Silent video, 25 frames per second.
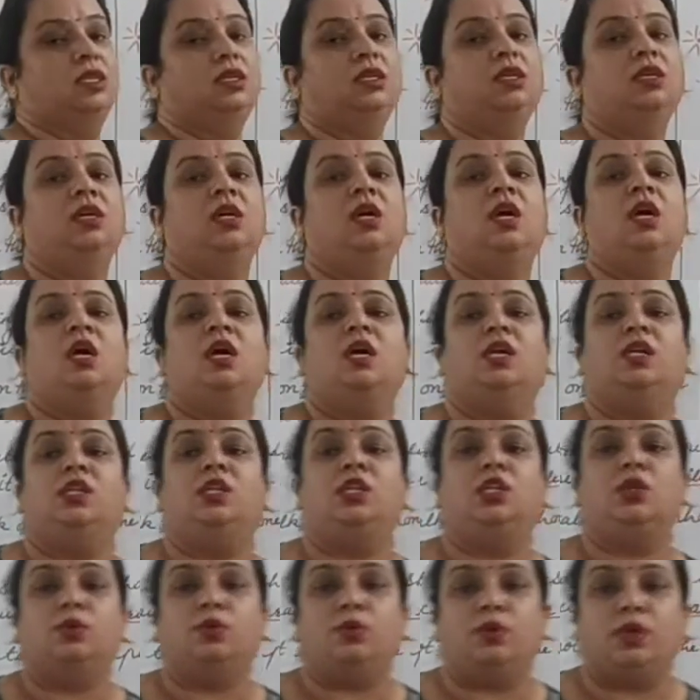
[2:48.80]
a
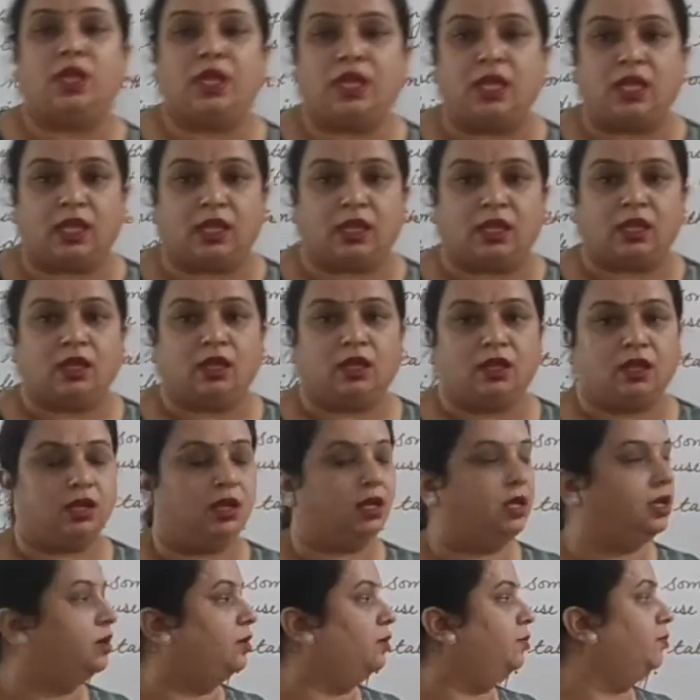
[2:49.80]
duty.
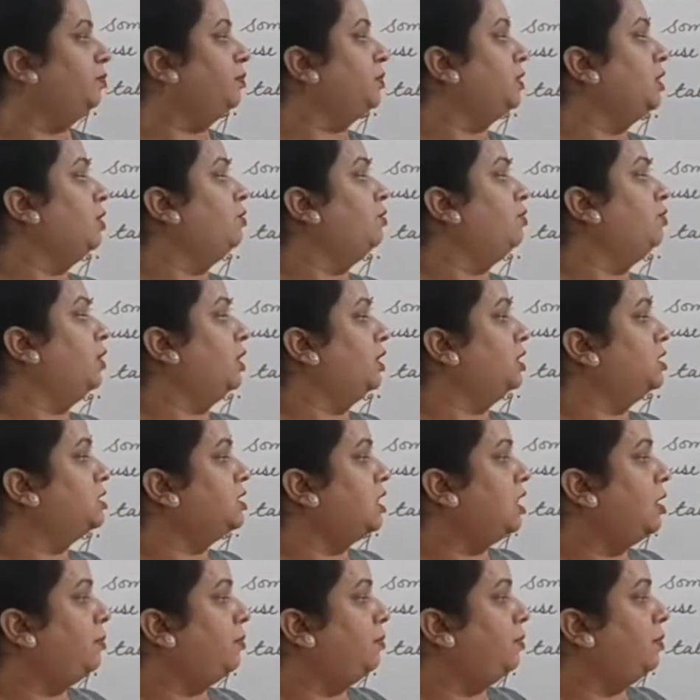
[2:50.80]
Clear? For
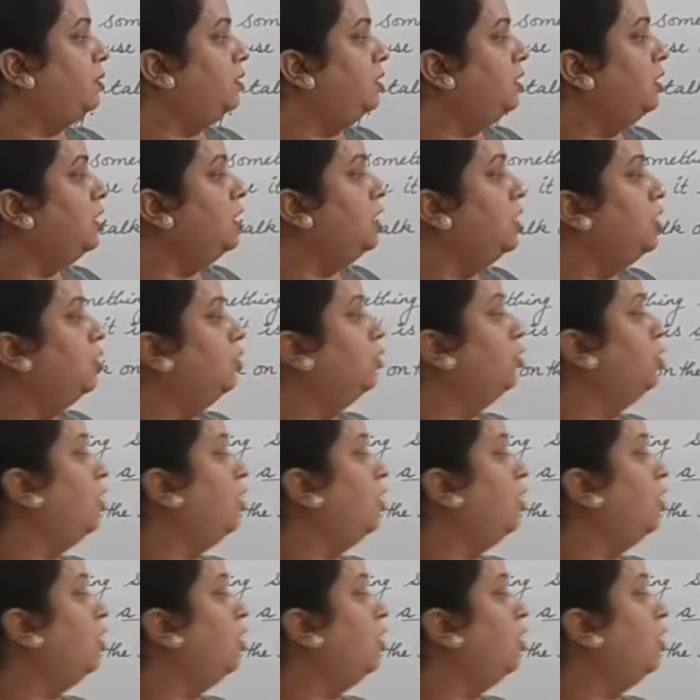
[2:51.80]
example, you